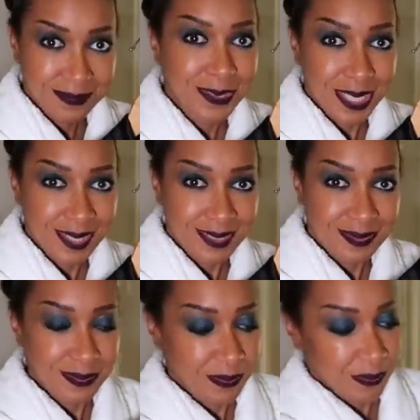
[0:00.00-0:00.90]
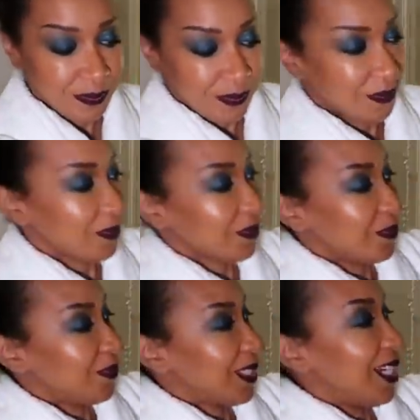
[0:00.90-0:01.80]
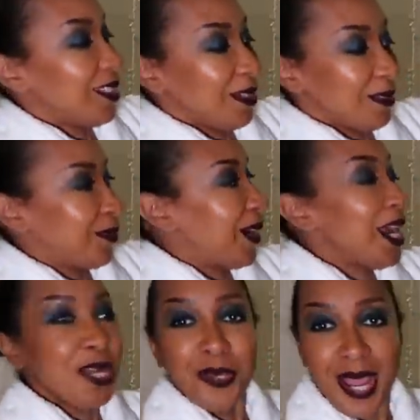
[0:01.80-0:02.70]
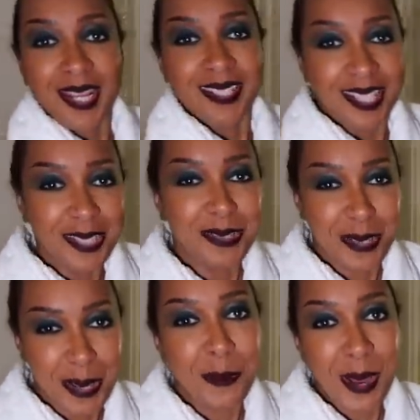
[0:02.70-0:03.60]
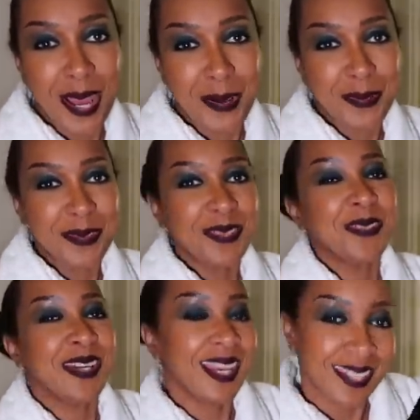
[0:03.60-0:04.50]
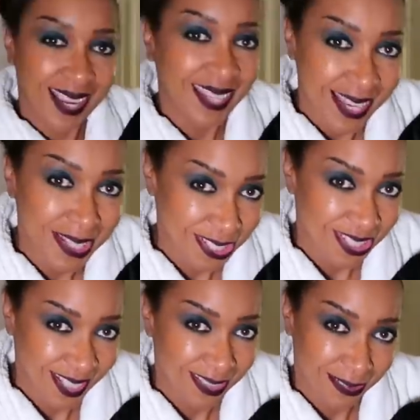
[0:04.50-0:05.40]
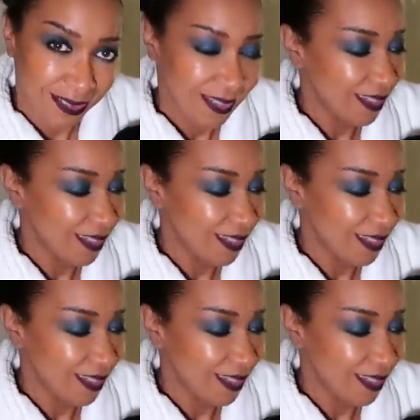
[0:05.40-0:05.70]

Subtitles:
Right? I know. I know, I can hear you going, wow. Don't worry, I can actually hear you.